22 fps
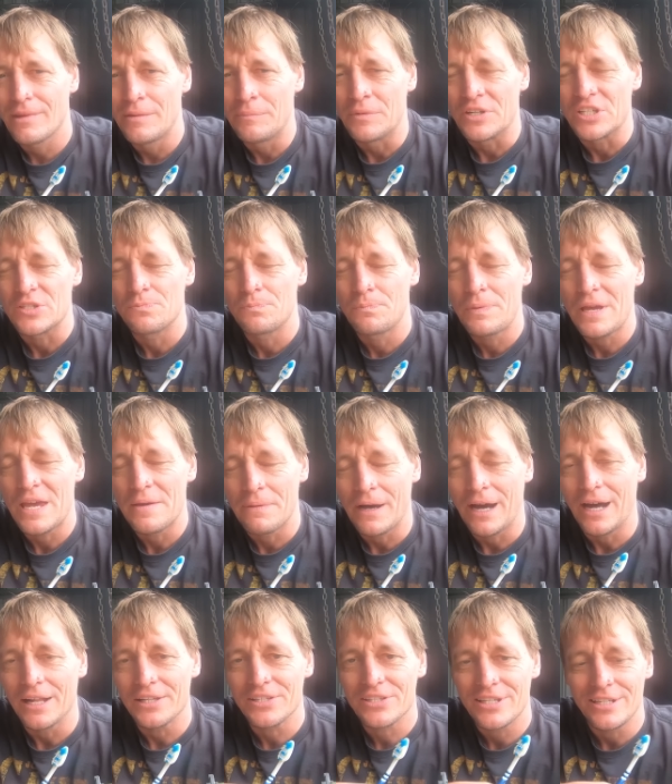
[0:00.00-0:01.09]
in my spare
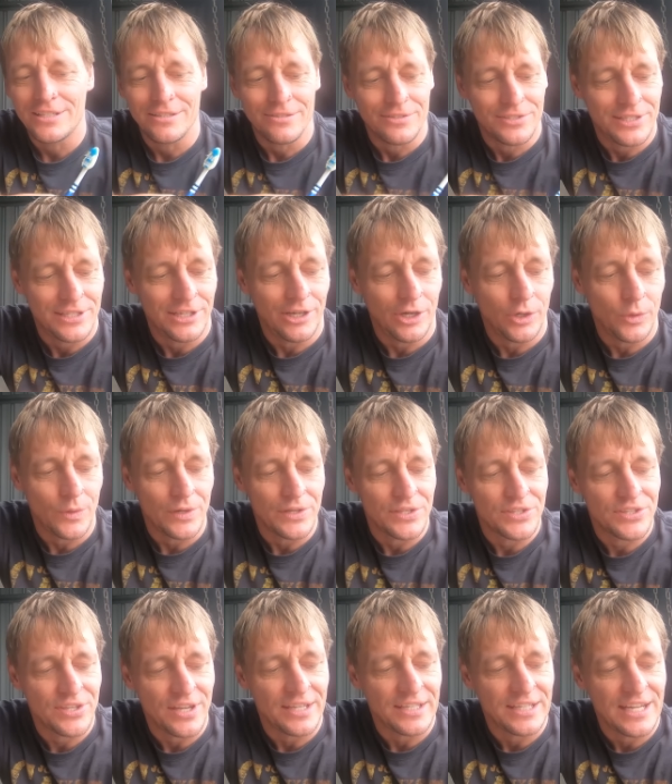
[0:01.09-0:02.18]
parts kit, you'll see I always
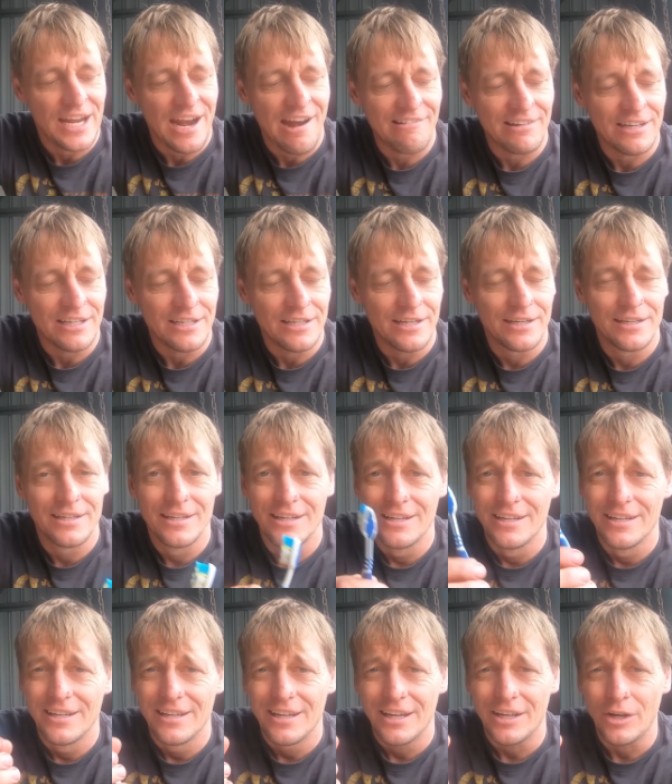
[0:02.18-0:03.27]
say carry
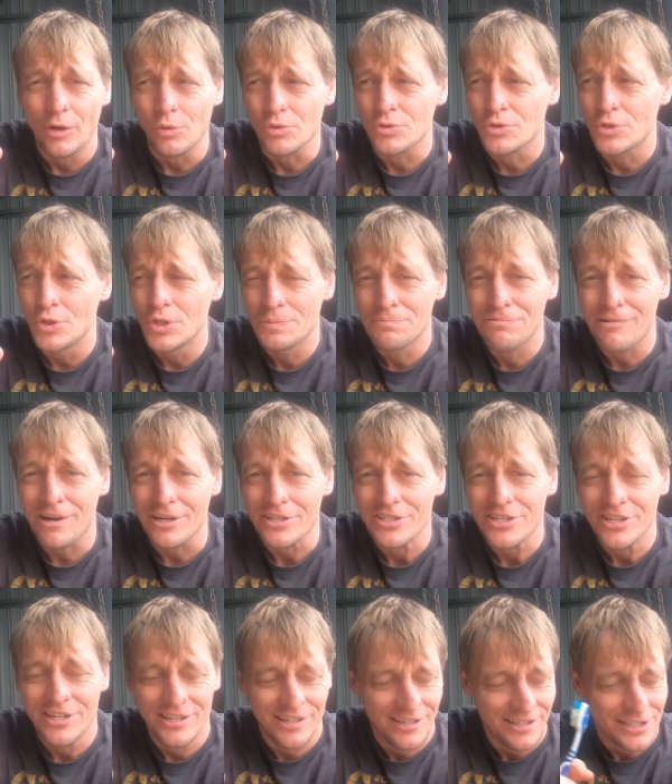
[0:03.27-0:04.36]
an old
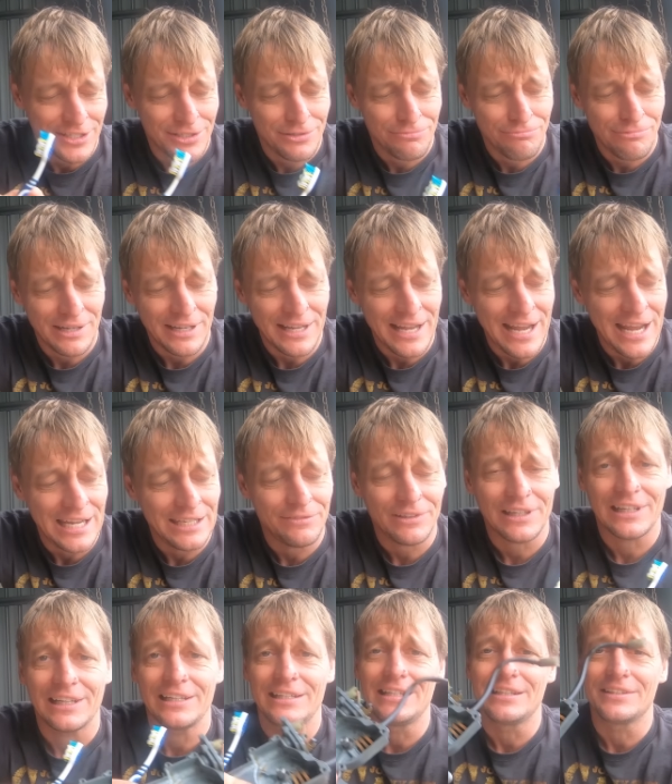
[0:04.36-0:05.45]
toothbrush. It's really handy for
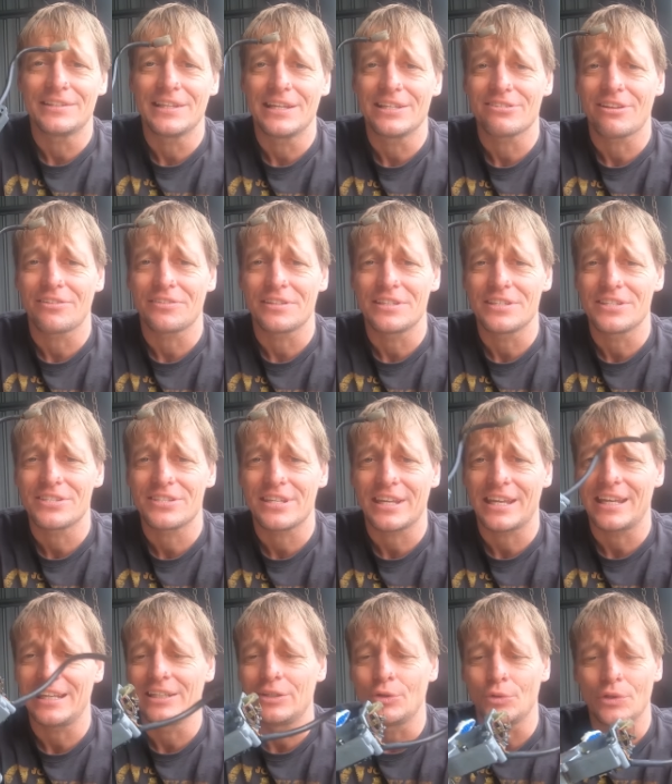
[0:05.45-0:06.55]
cleaning things like this to
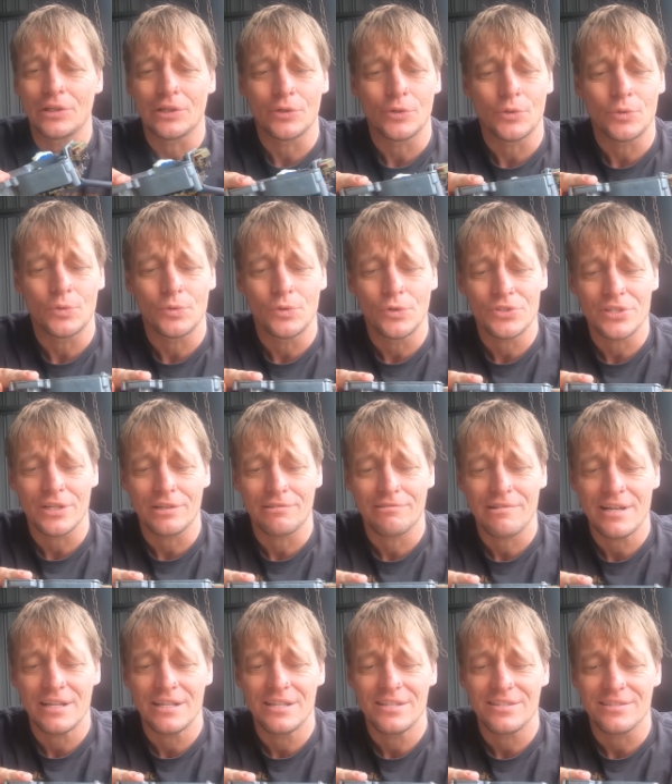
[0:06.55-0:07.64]
get in all the little nooks and
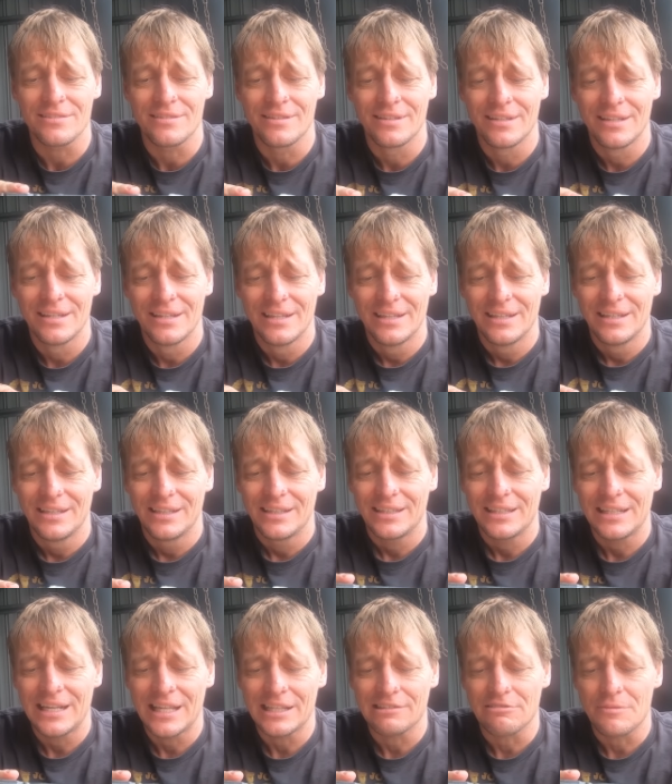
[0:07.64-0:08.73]
crannies and
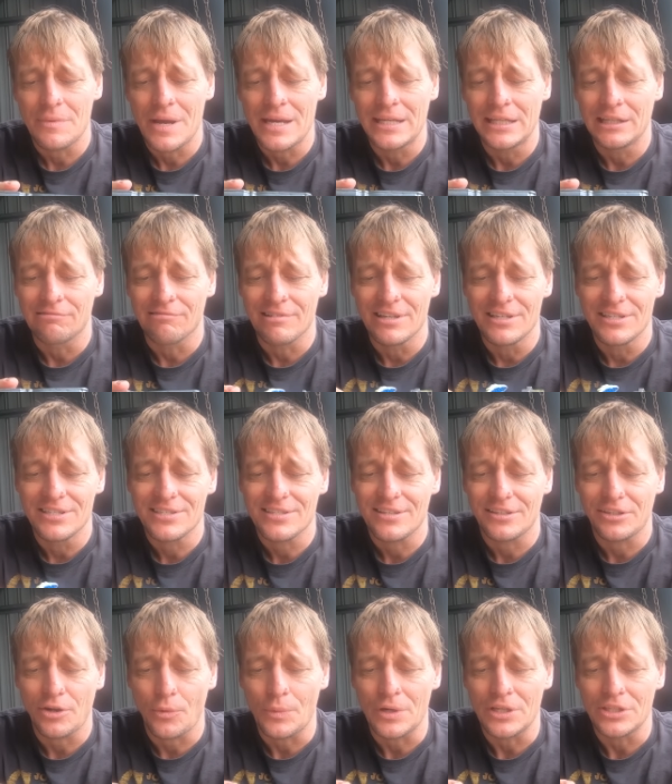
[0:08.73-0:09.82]
get out the remaining grease.
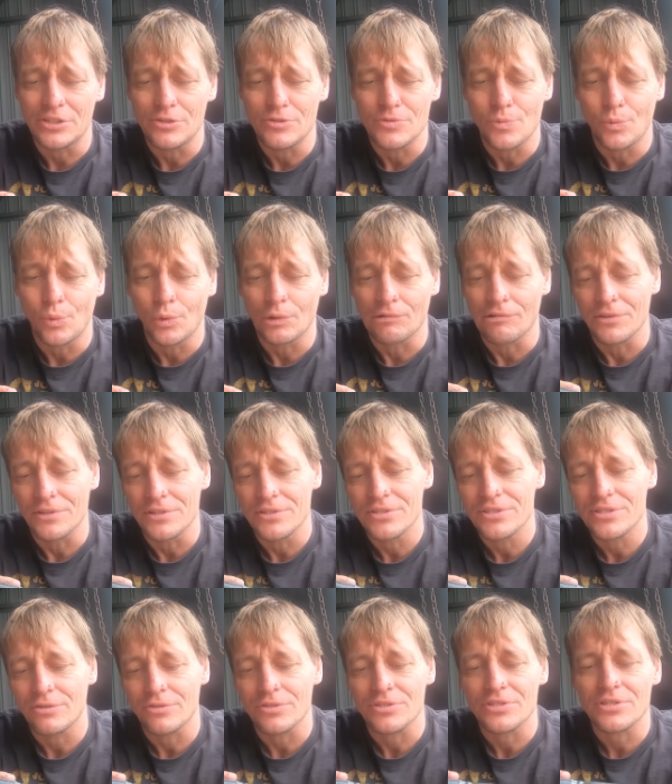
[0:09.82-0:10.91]
I don't want to use water on this,
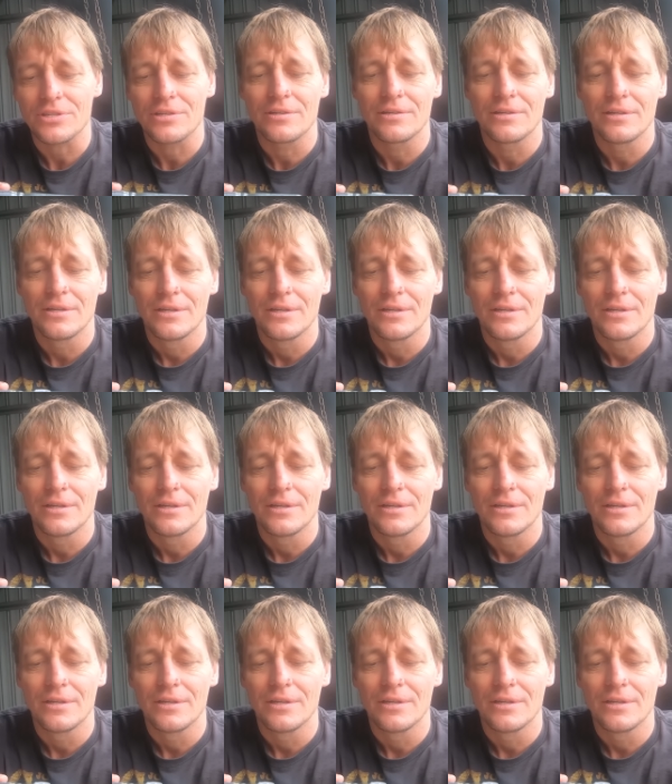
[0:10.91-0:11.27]
so I'll just